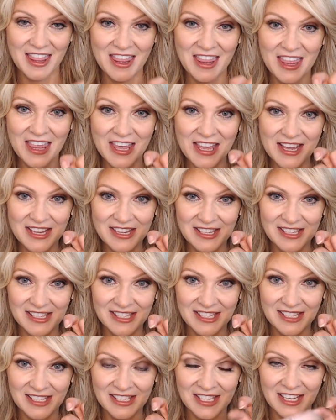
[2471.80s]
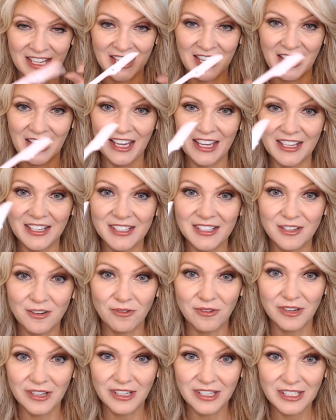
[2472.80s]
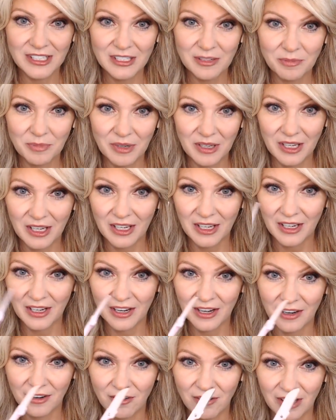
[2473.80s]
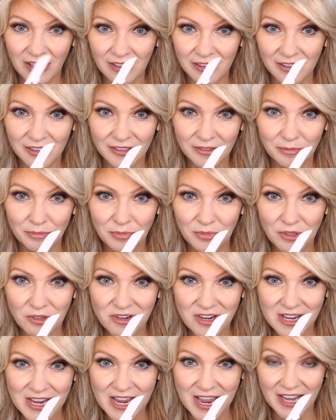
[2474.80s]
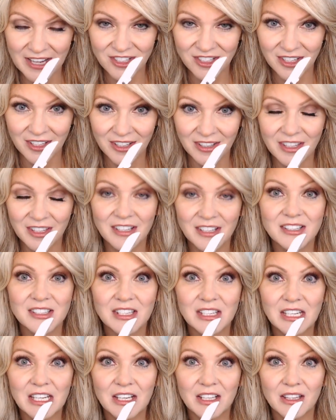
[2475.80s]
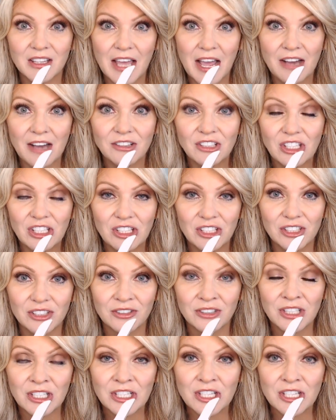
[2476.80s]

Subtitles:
This is going to be a great little beauty gadget that is going to allow you